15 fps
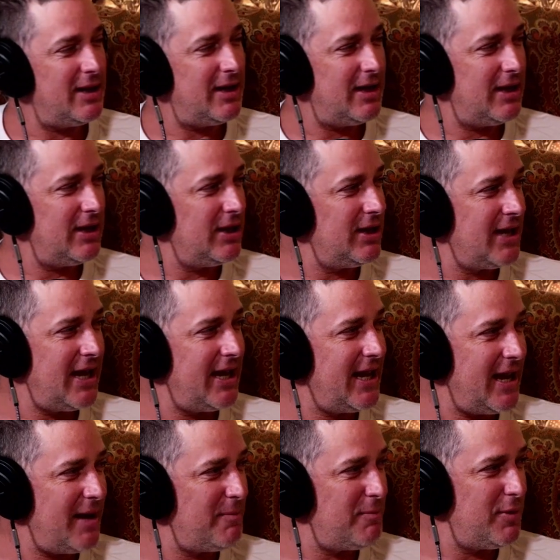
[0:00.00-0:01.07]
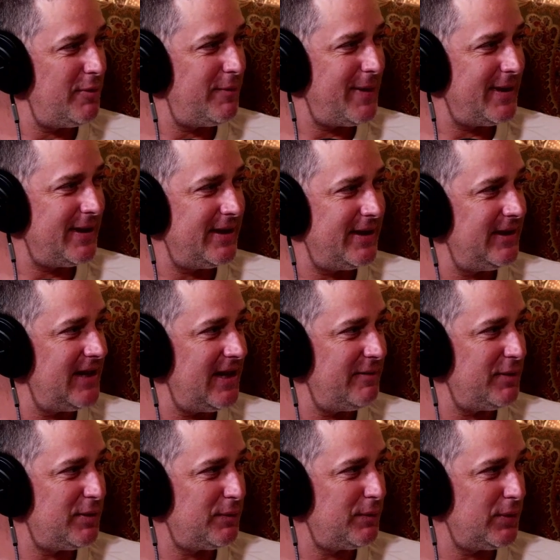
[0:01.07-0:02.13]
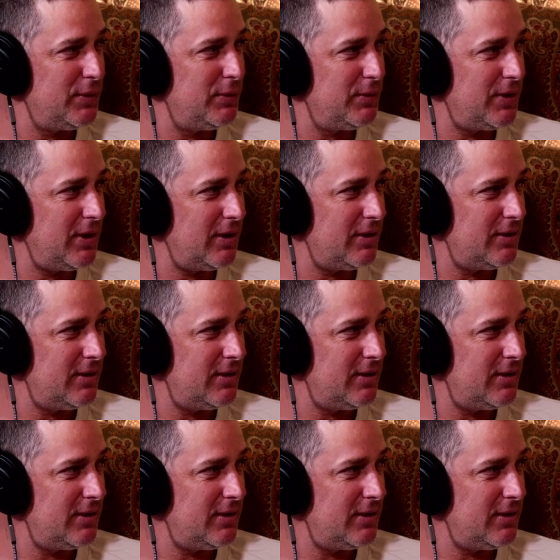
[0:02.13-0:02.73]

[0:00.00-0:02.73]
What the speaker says: They can't move Anthony Davis for 2 stars.